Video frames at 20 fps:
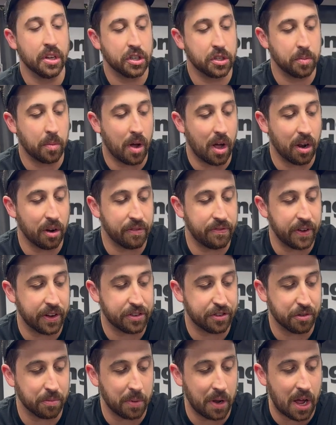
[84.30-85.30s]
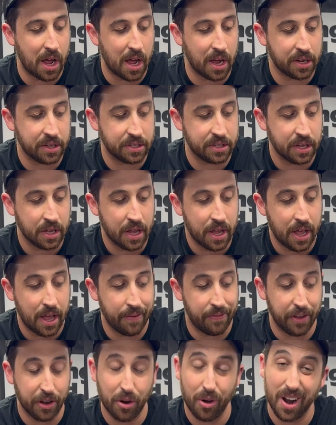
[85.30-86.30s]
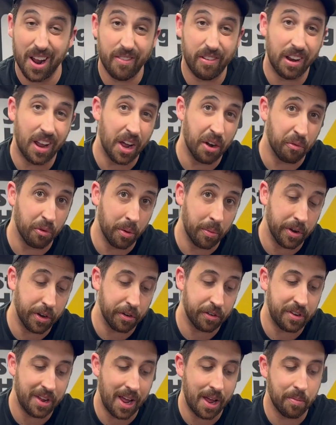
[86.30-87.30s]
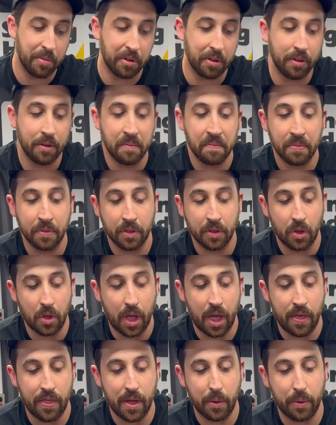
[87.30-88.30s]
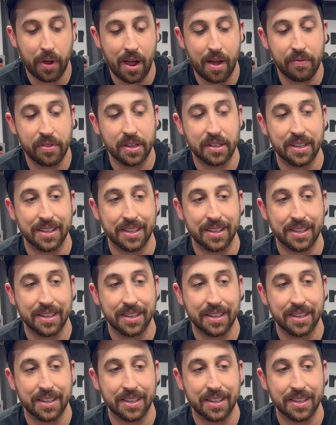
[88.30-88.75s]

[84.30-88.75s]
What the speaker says: smaller fixture blocks, if you don't have a lot of room on your table. And then we have this